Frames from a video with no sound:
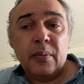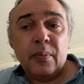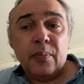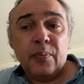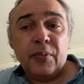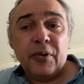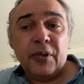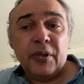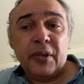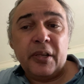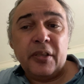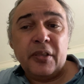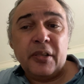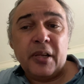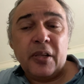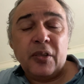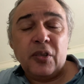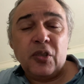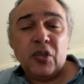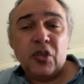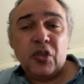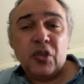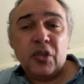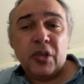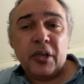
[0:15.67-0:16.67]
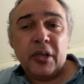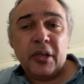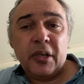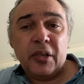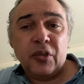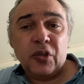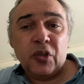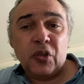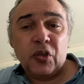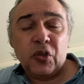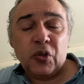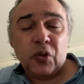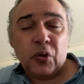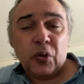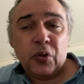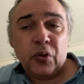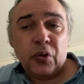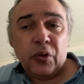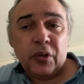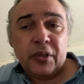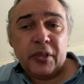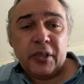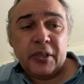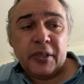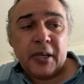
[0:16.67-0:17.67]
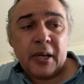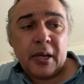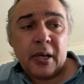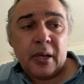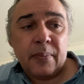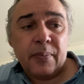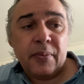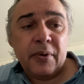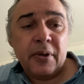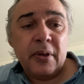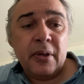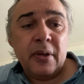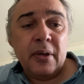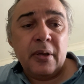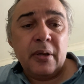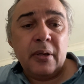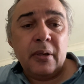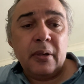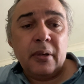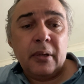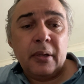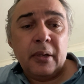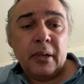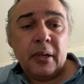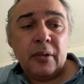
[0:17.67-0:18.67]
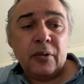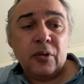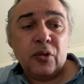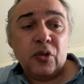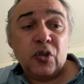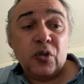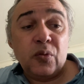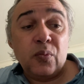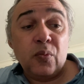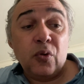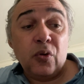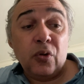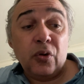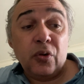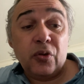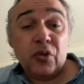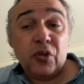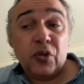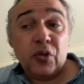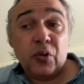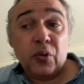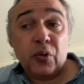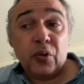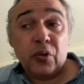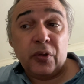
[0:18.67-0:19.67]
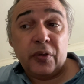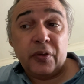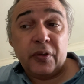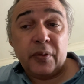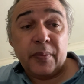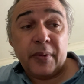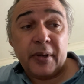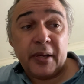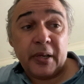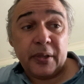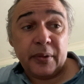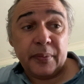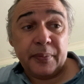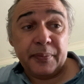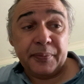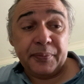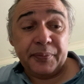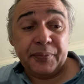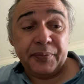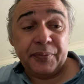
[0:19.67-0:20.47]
but it's a circle at the top and a smaller circle at the bottom.